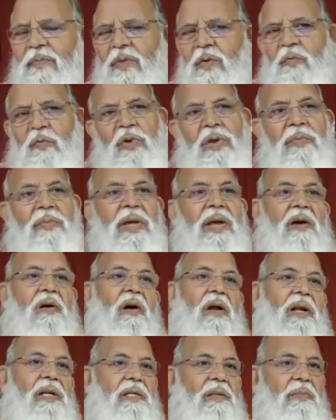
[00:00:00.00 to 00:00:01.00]
We may
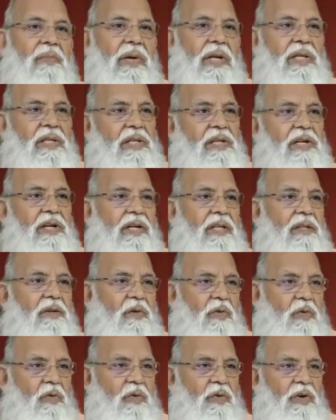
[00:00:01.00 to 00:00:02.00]
call somebody the
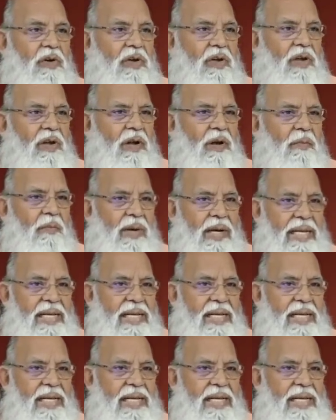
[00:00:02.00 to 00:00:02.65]
Guru. But